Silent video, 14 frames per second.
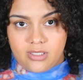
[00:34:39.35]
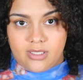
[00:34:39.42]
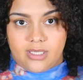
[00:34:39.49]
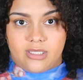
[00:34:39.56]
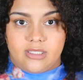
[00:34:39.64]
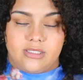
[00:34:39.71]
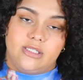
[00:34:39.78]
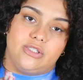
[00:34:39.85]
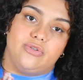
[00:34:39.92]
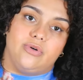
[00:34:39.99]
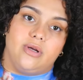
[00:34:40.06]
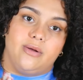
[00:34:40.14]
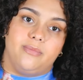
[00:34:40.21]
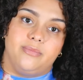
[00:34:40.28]
Hit the
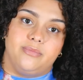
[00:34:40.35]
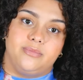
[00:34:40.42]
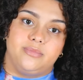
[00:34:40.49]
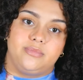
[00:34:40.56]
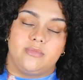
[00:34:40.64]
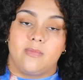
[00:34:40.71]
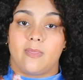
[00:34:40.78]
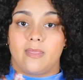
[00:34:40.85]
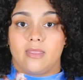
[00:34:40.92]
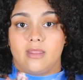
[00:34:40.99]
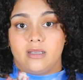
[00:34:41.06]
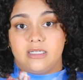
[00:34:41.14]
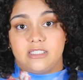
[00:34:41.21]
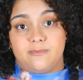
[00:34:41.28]
sister up.
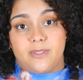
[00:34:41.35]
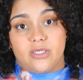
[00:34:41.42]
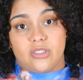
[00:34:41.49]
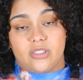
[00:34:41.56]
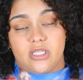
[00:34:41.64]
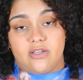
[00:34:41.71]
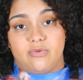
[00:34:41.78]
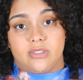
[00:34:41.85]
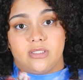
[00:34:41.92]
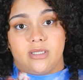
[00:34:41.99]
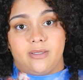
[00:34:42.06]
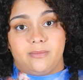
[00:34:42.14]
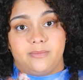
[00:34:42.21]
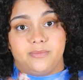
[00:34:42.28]
It's me or Steve, what's
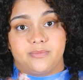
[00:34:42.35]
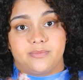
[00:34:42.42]
up?